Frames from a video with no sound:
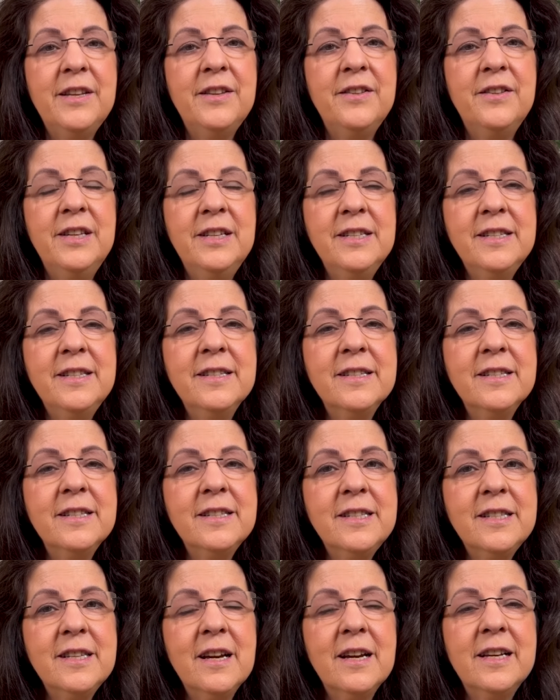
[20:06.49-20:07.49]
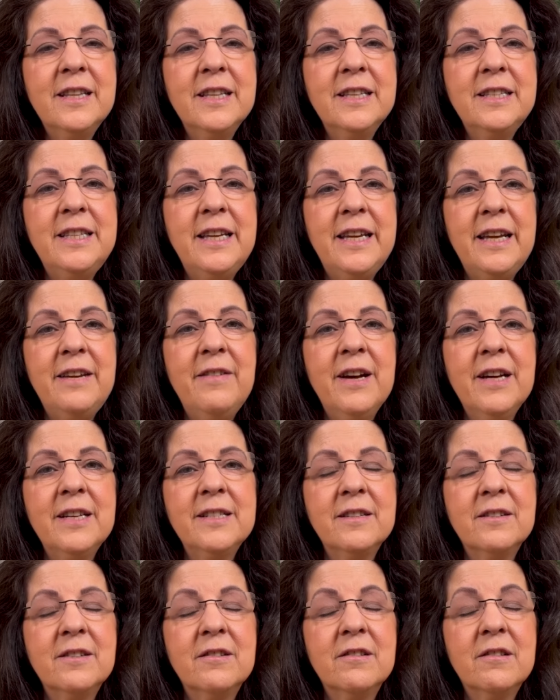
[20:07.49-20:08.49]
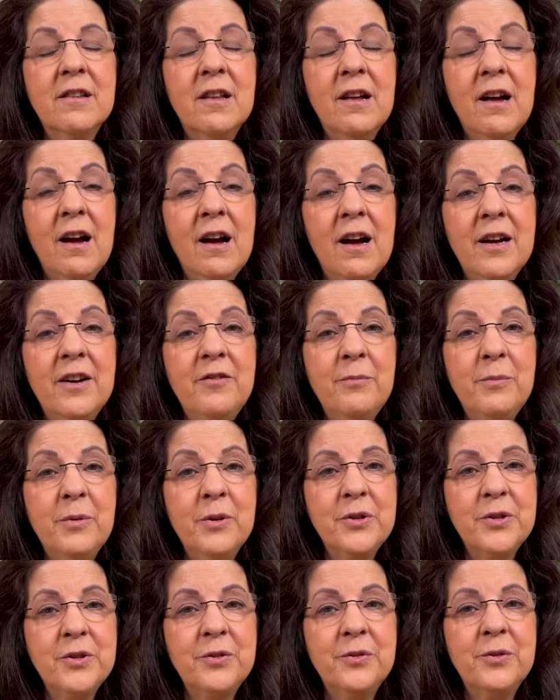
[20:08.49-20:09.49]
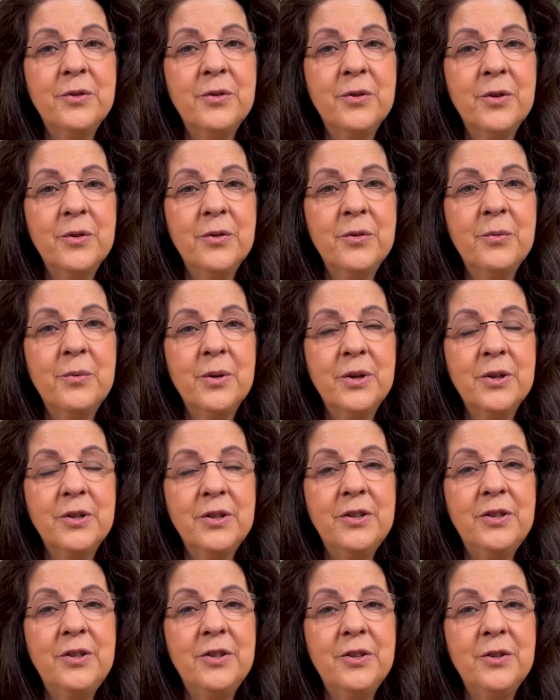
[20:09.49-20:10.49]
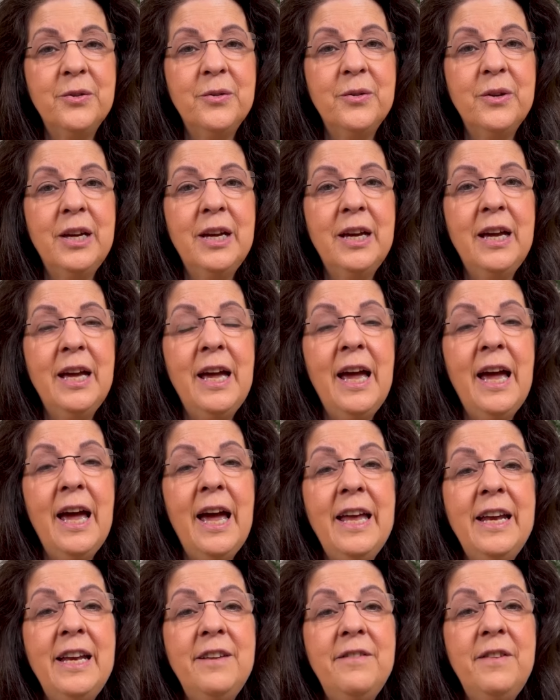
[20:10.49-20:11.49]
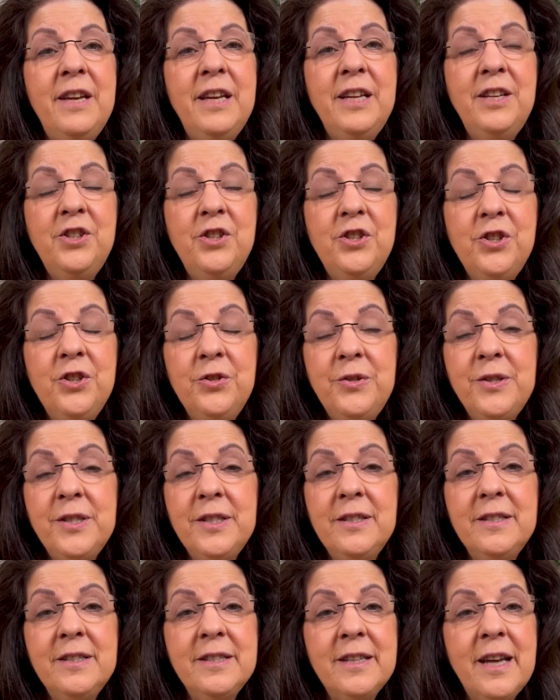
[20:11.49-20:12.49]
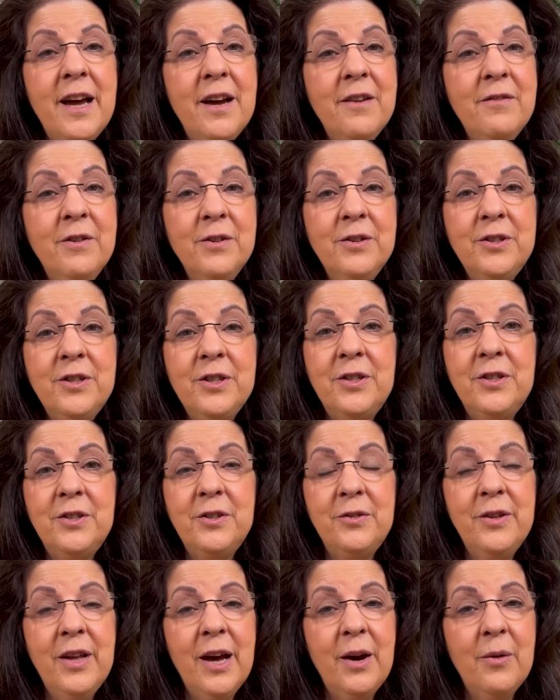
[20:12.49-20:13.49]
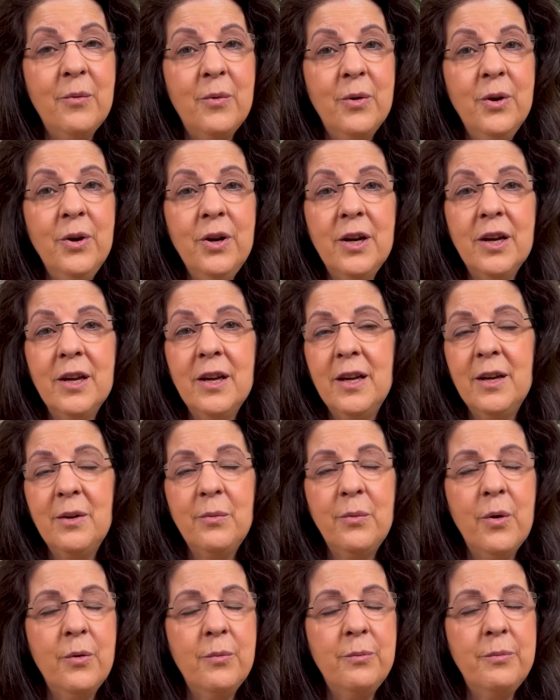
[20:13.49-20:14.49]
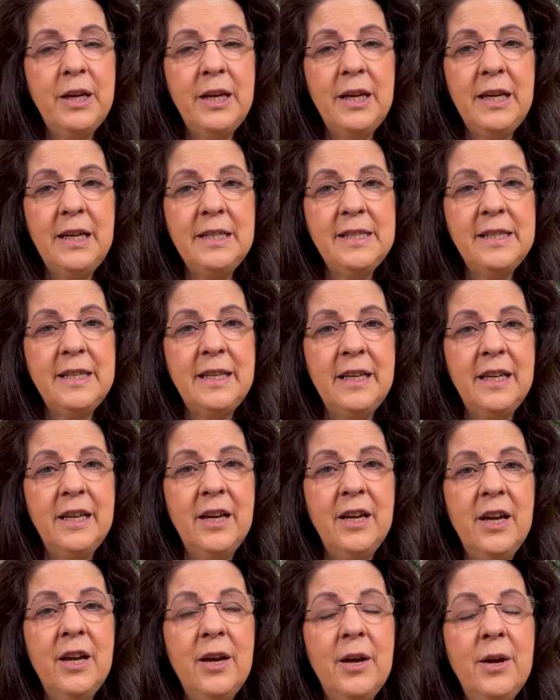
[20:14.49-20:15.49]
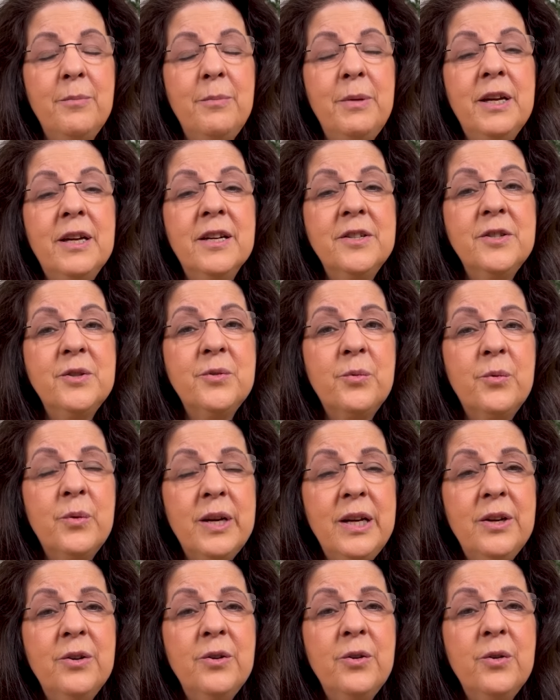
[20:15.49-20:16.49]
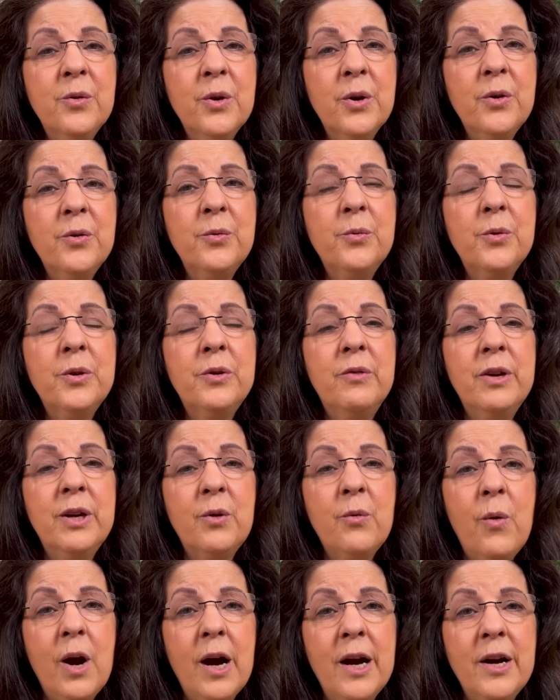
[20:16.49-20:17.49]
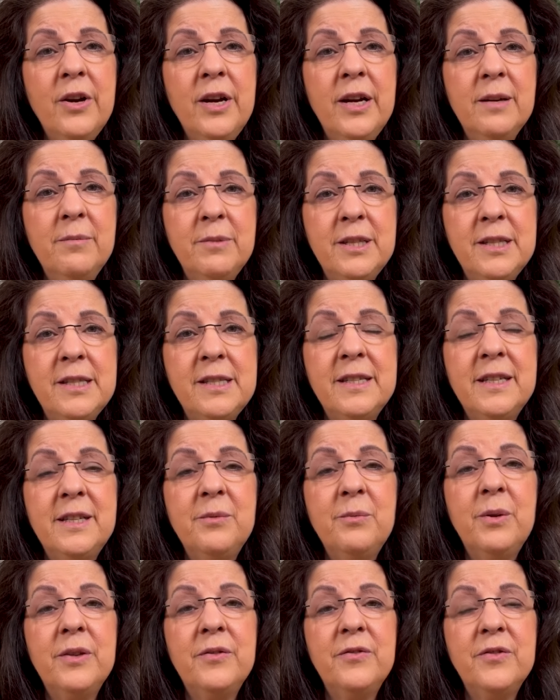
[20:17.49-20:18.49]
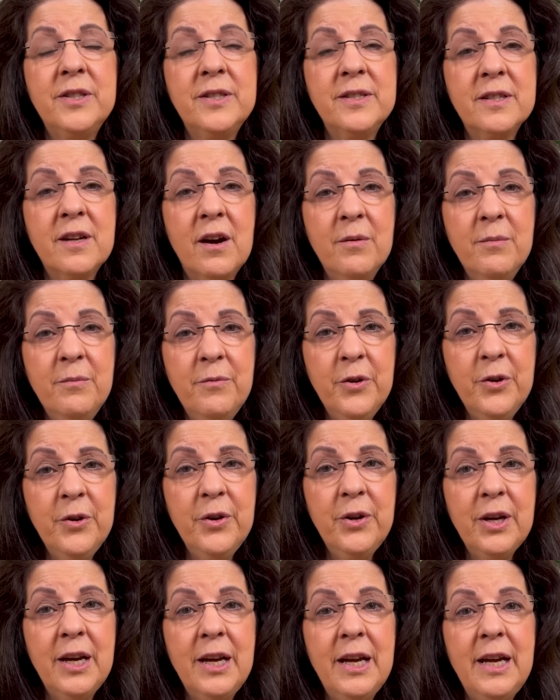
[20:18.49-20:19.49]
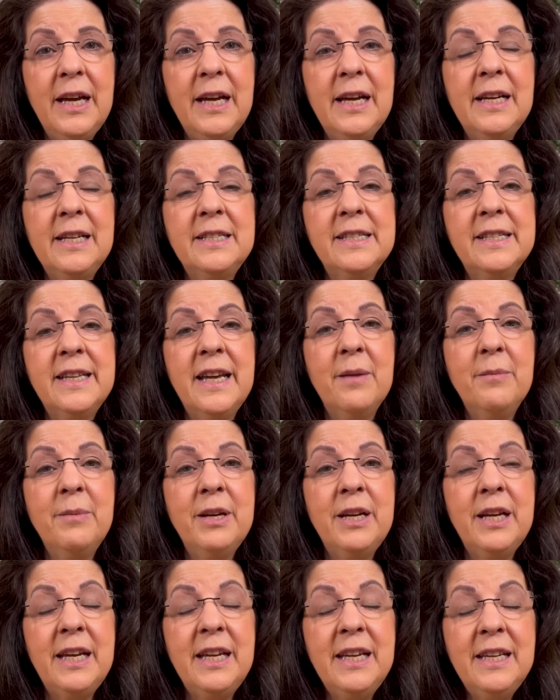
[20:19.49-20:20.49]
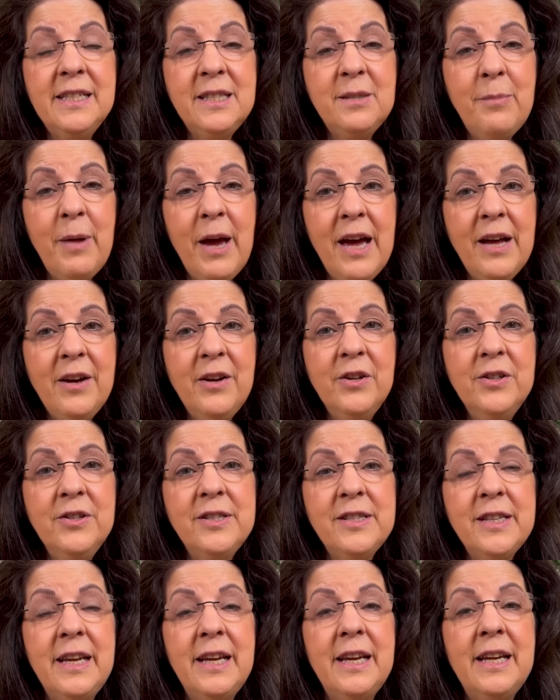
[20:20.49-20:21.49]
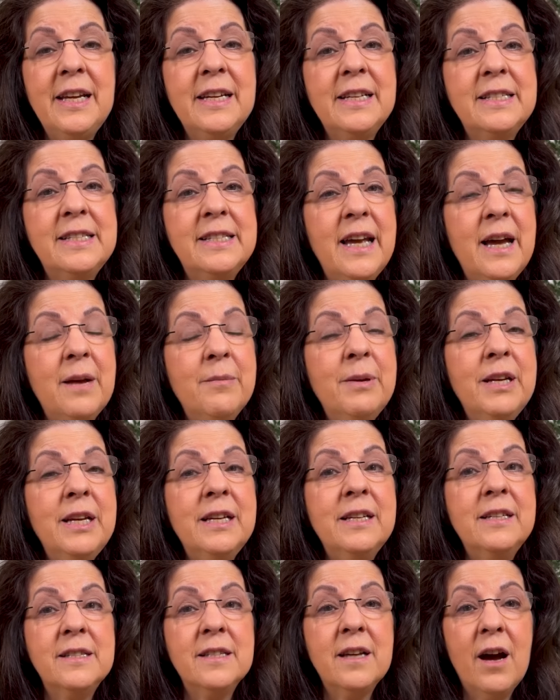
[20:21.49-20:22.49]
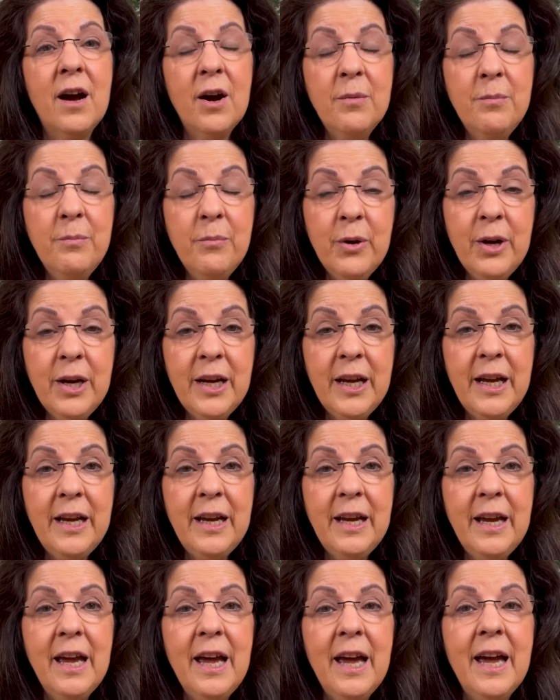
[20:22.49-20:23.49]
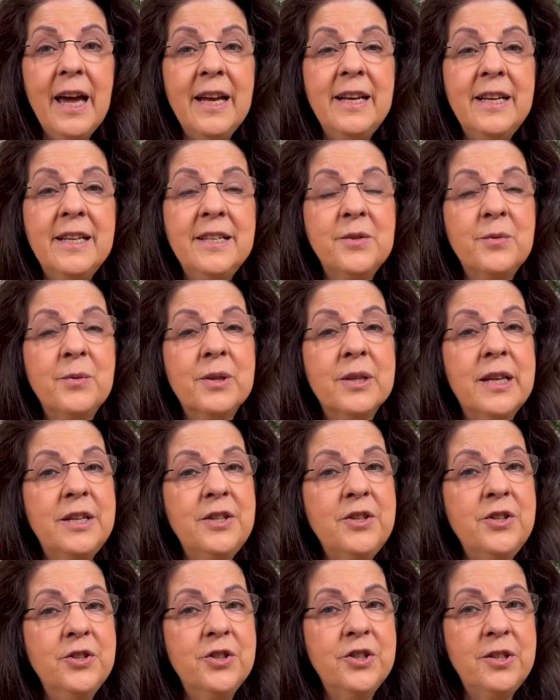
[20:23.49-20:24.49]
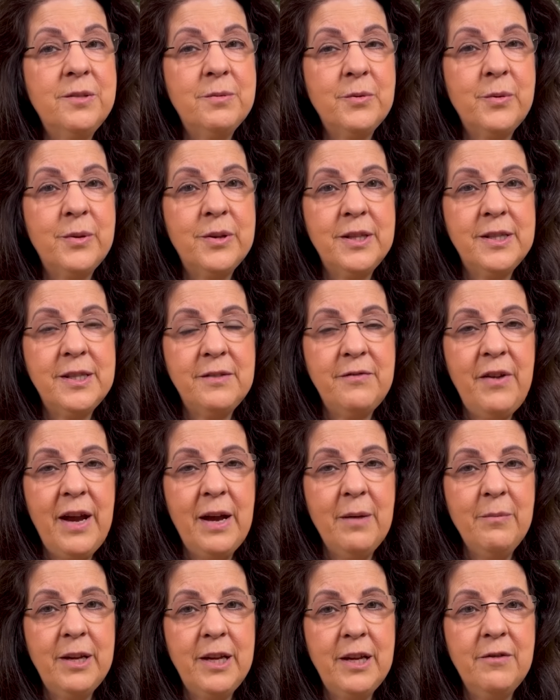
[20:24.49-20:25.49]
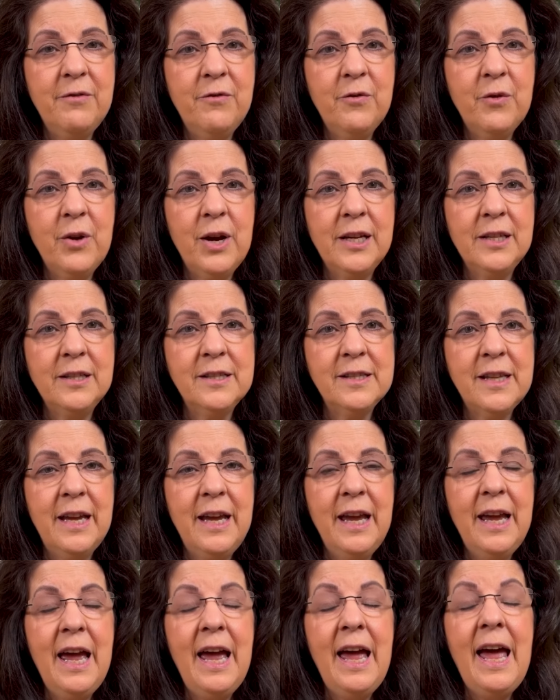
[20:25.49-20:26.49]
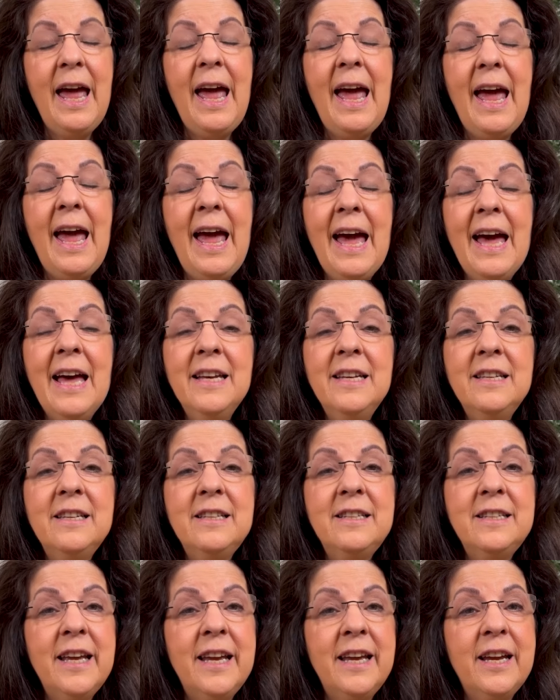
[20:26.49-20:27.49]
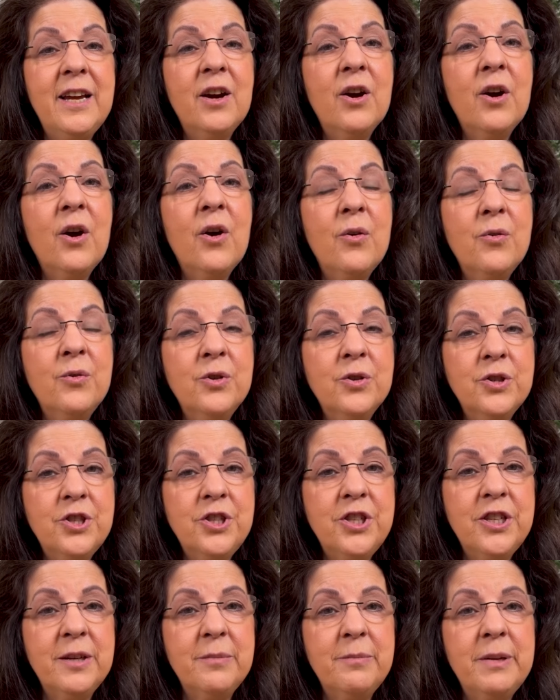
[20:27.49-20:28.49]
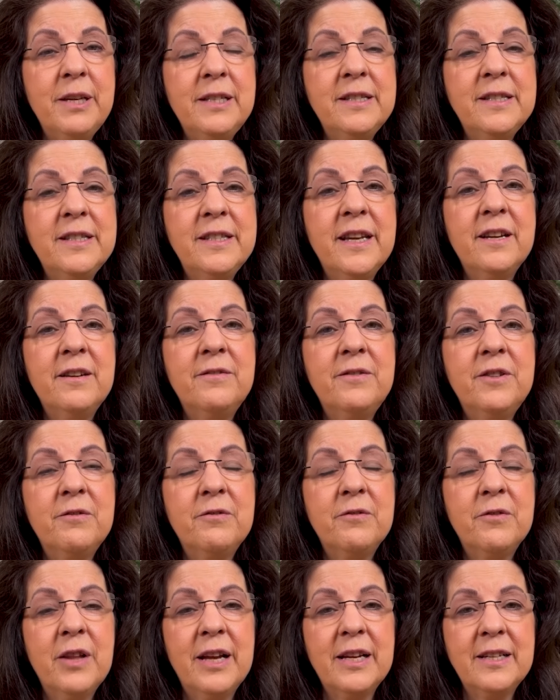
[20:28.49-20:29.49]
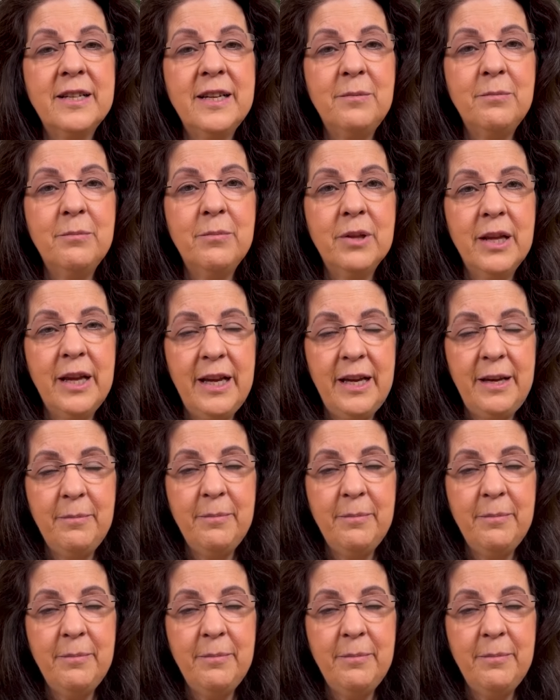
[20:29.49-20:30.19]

This is a sign that Dave has a lot of personal growth work to do. And if he chooses ever to do that work, it won't be easy, because real growth would require him to sit with discomfort, examine his patterns, examine his upbringing and his relationships with his family and friends, and take ownership instead of deflecting blame.